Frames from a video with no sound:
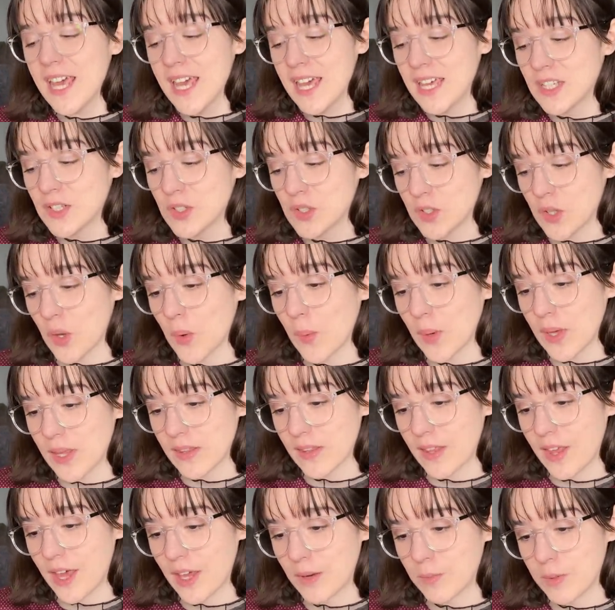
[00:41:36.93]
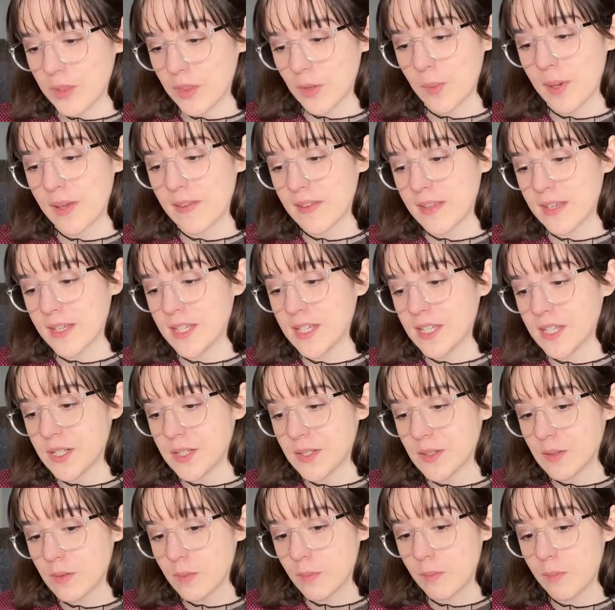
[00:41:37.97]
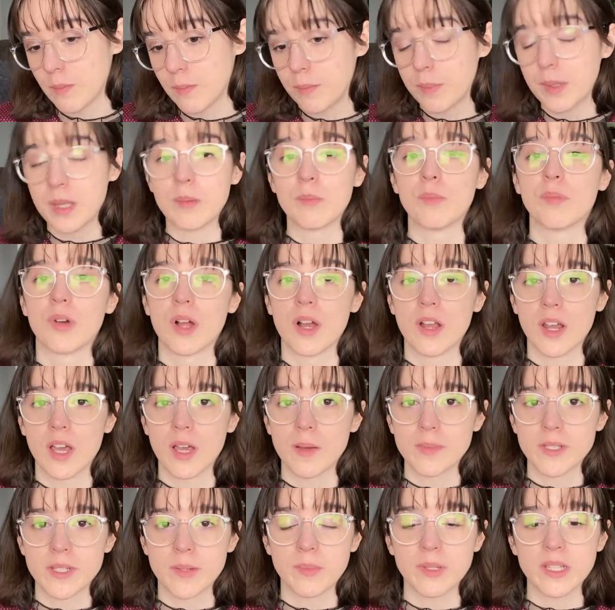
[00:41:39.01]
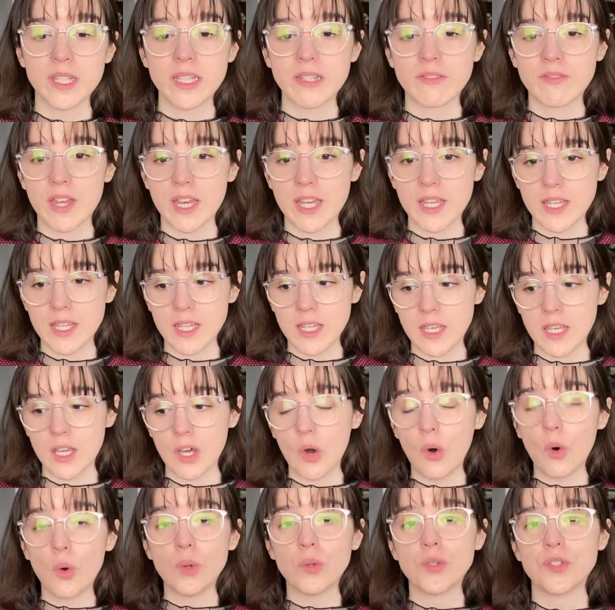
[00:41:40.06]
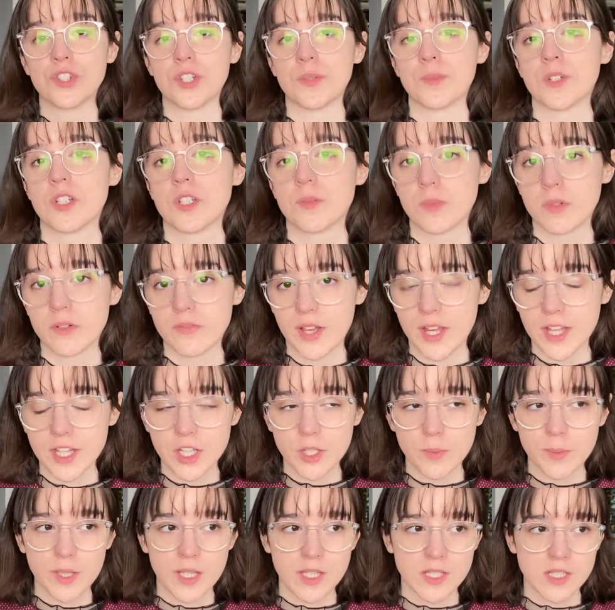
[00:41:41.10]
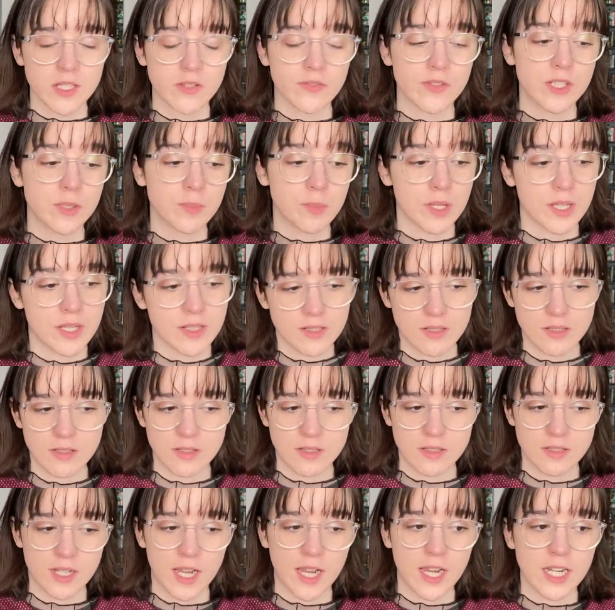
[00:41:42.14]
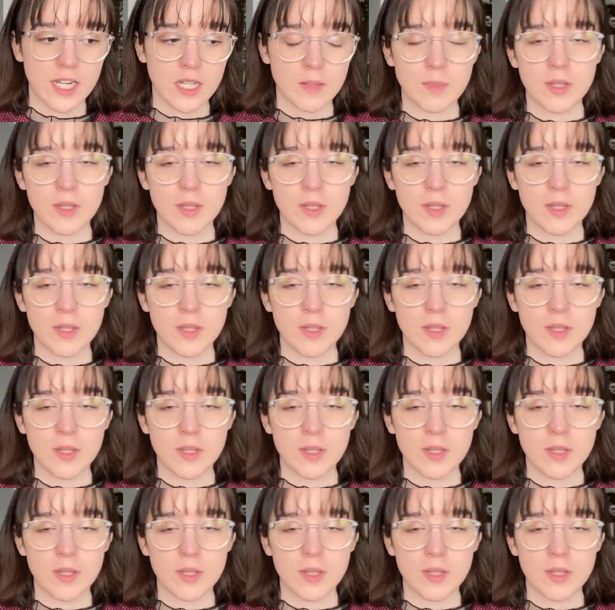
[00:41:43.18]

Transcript: is so in line with the way that he's been brought up to believe that he holds so much more value because of his place in society,